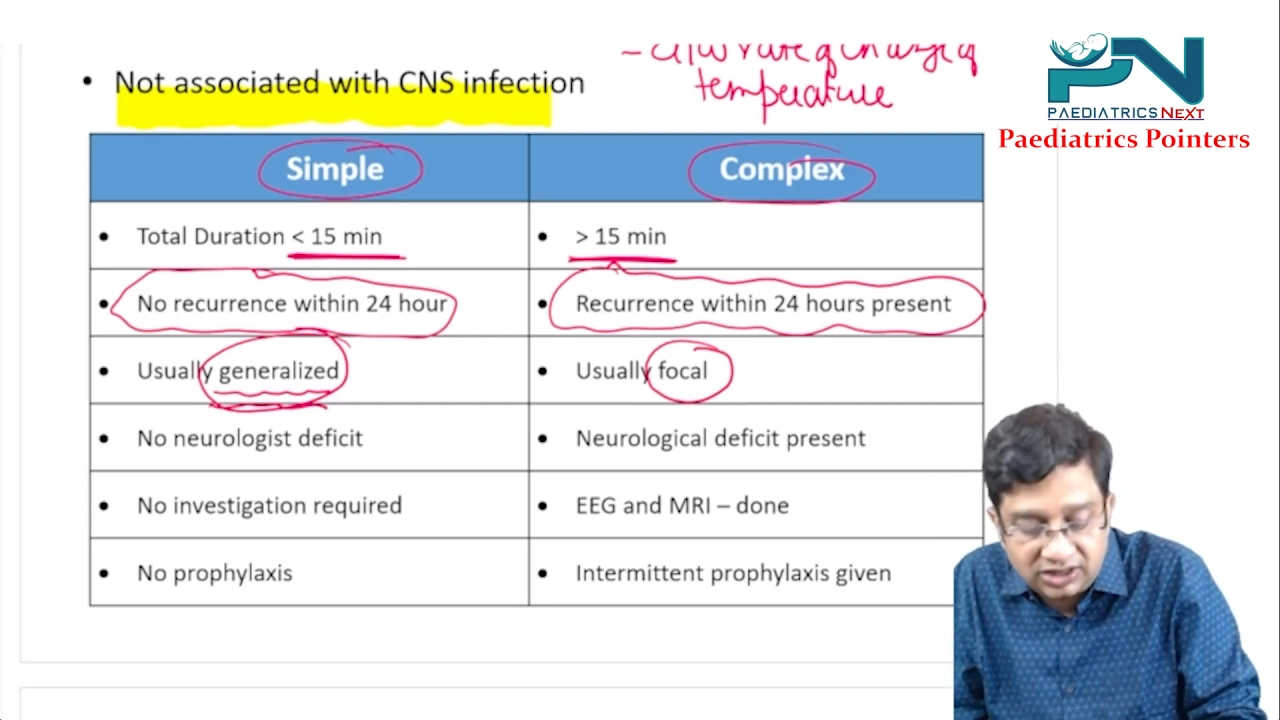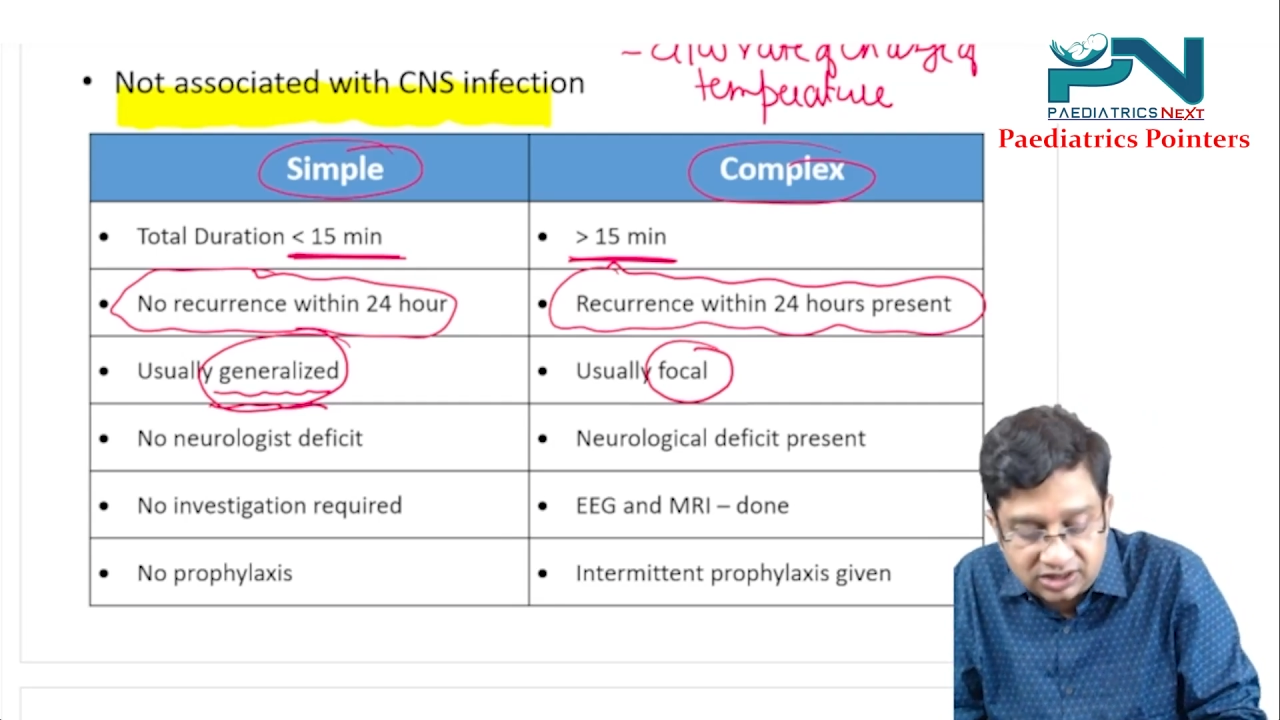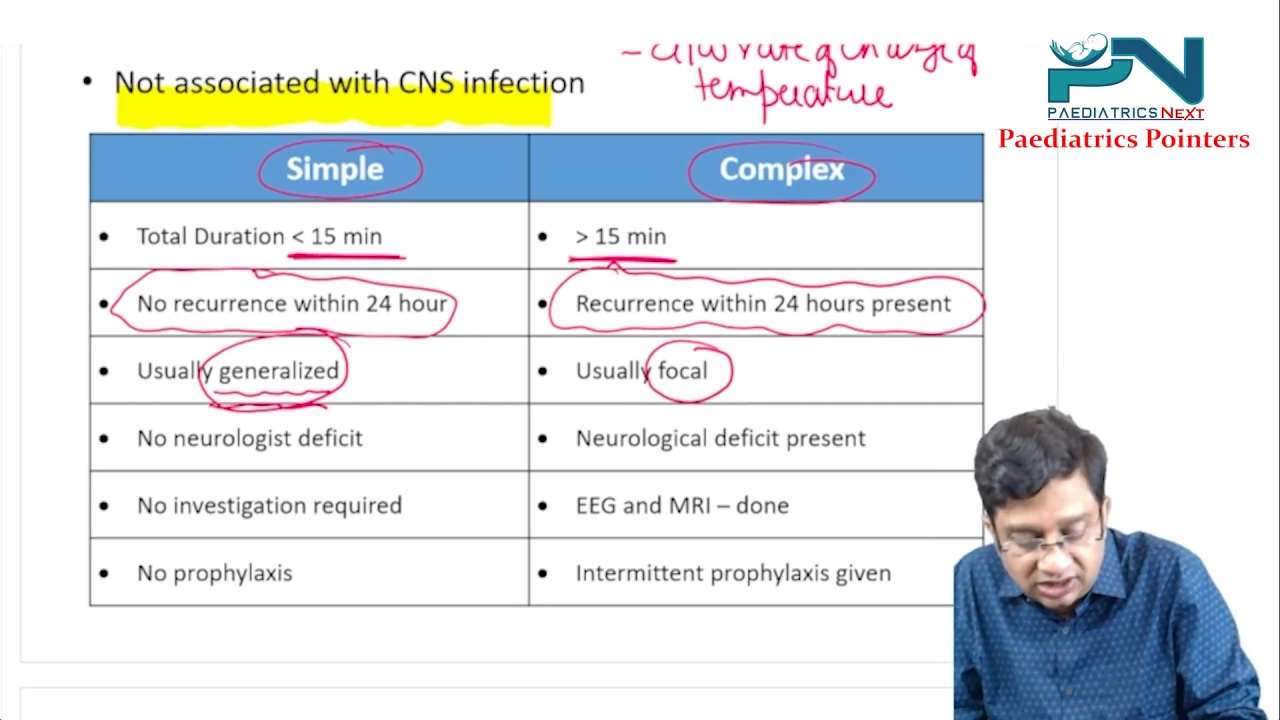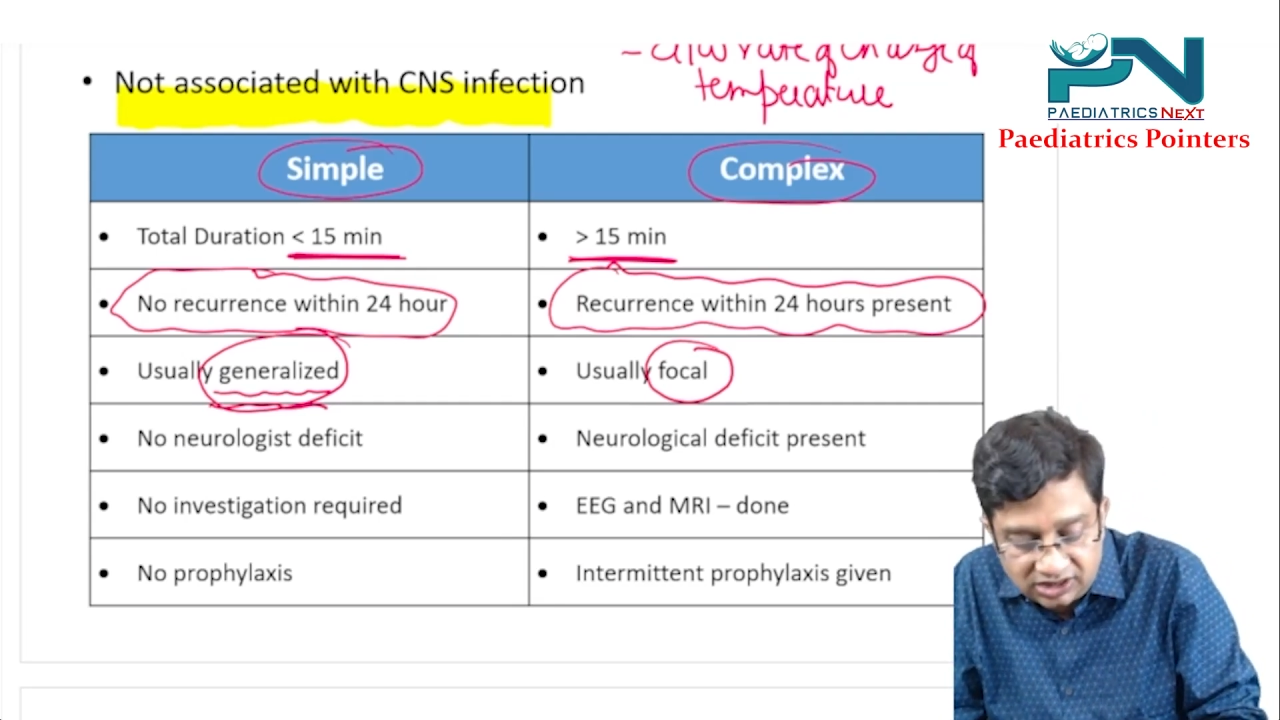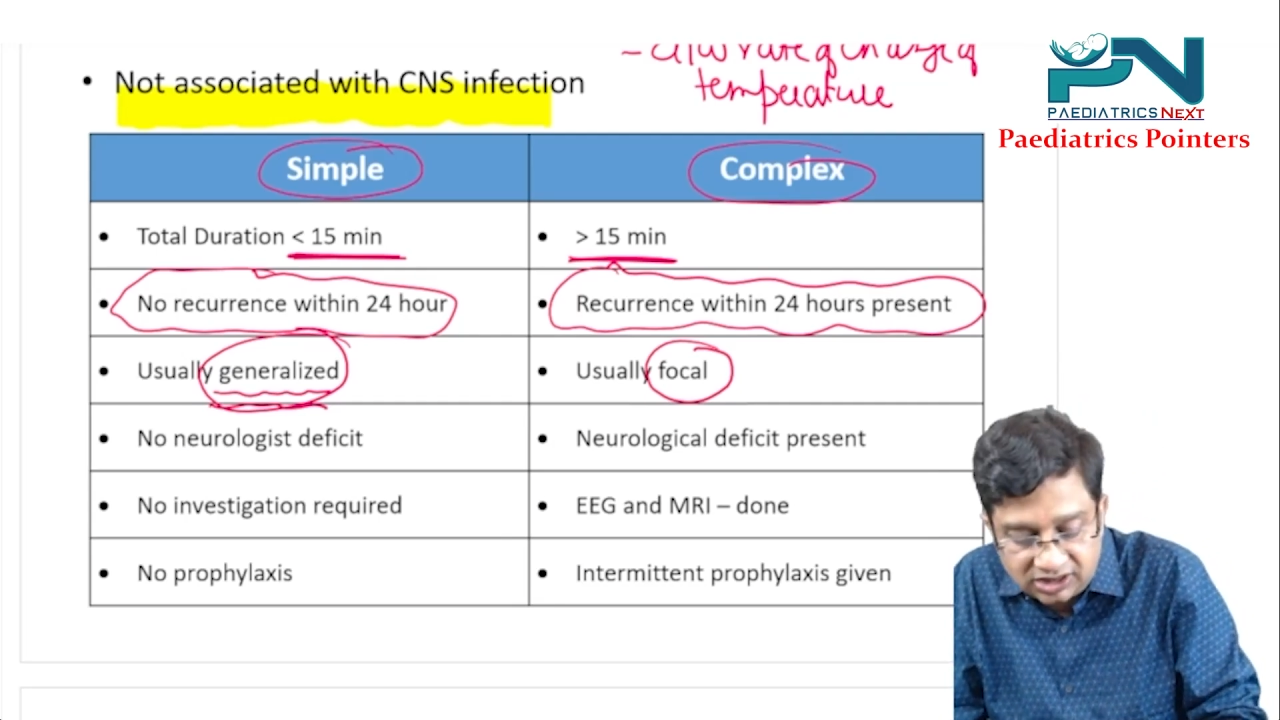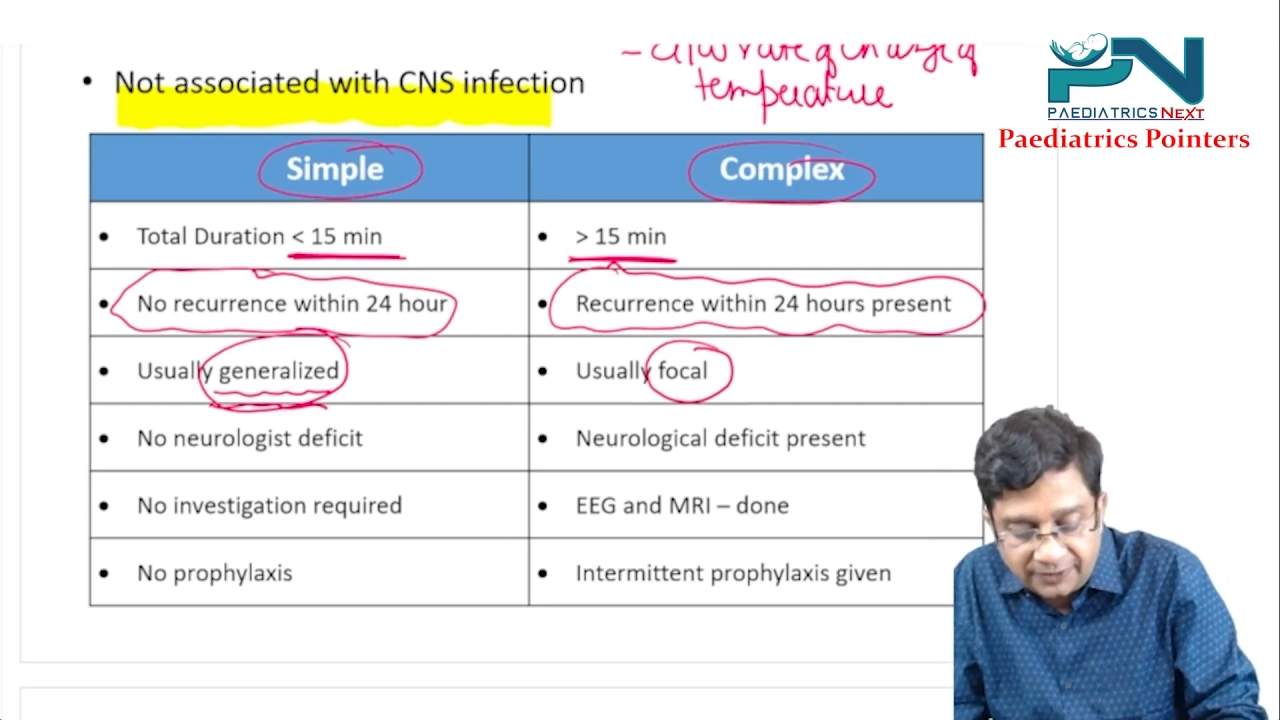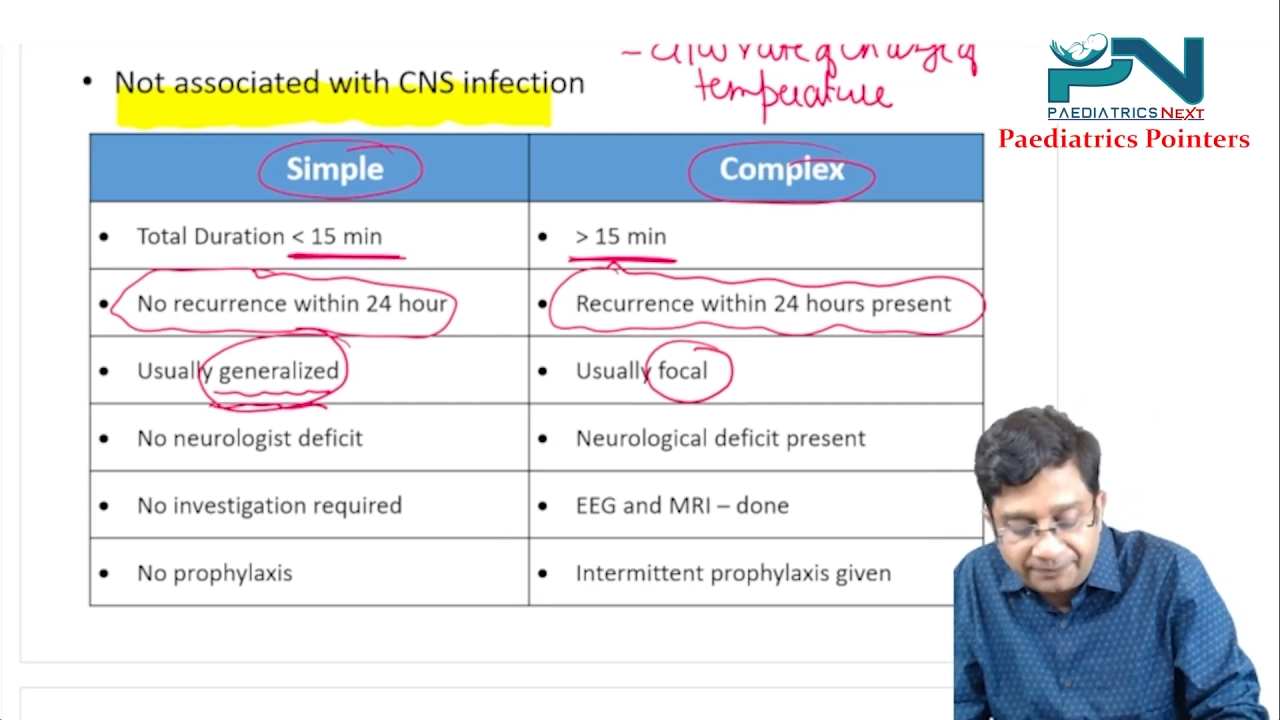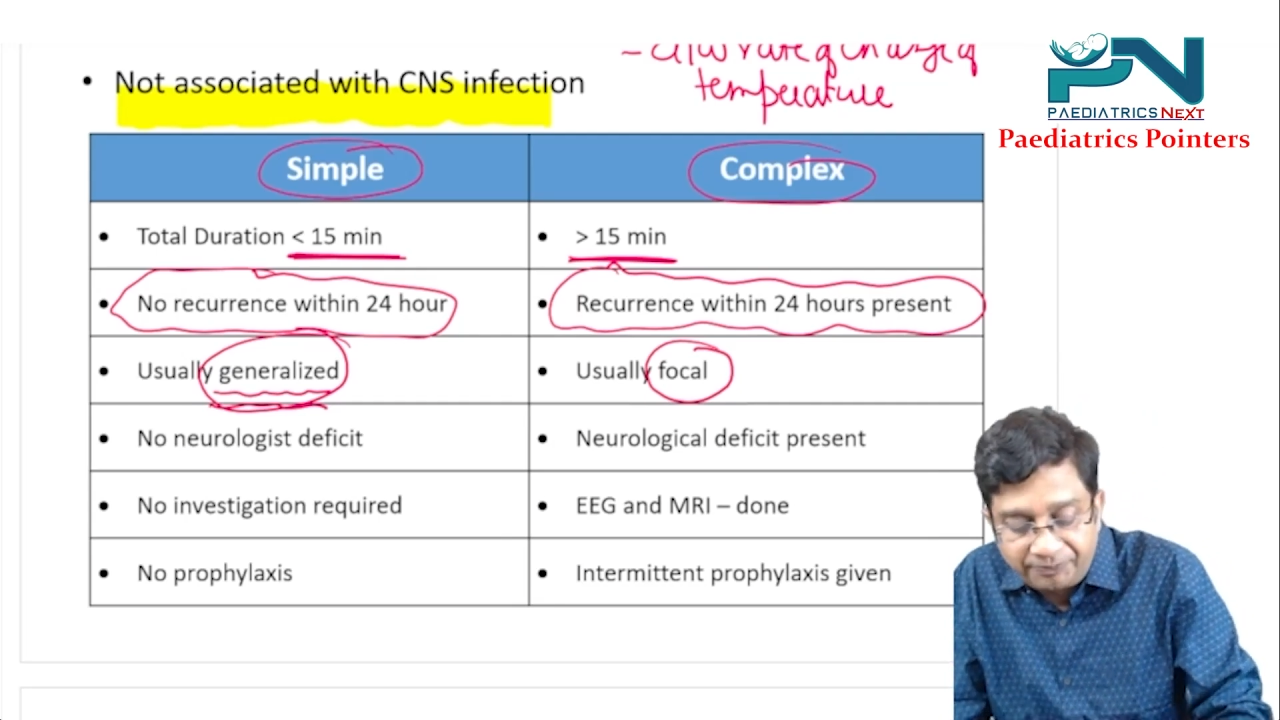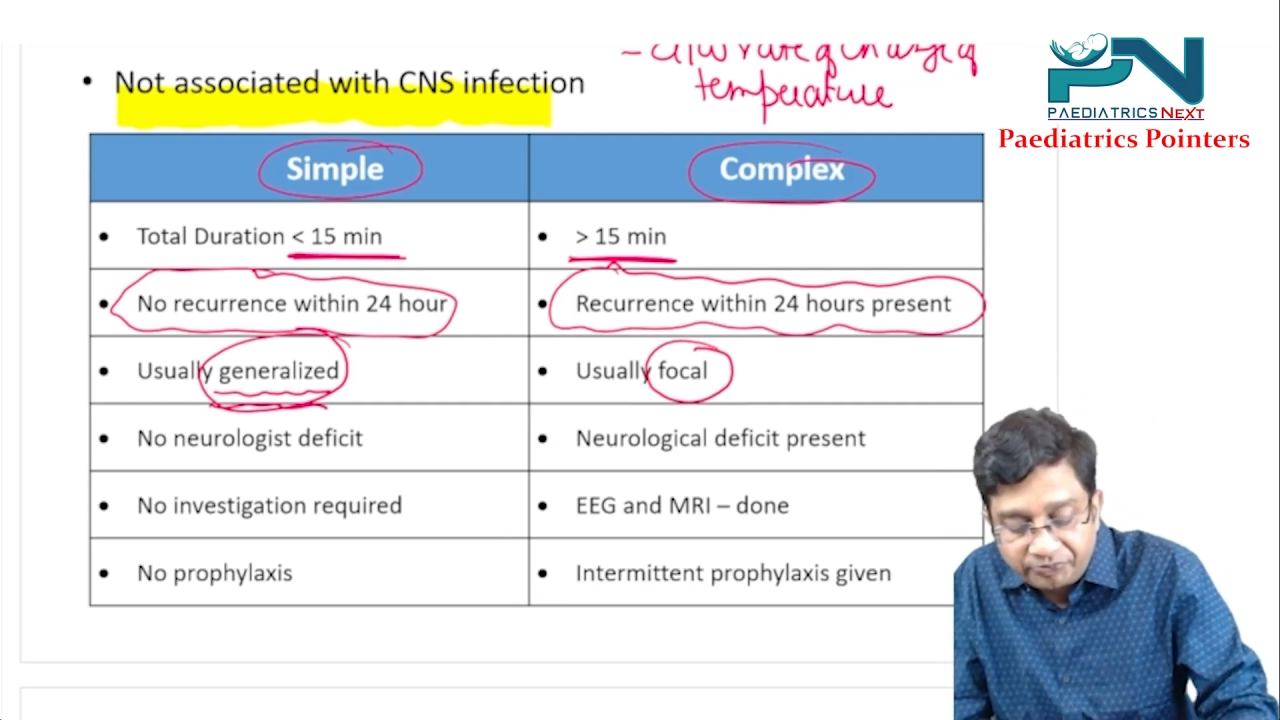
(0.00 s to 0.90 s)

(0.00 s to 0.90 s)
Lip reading: seizure.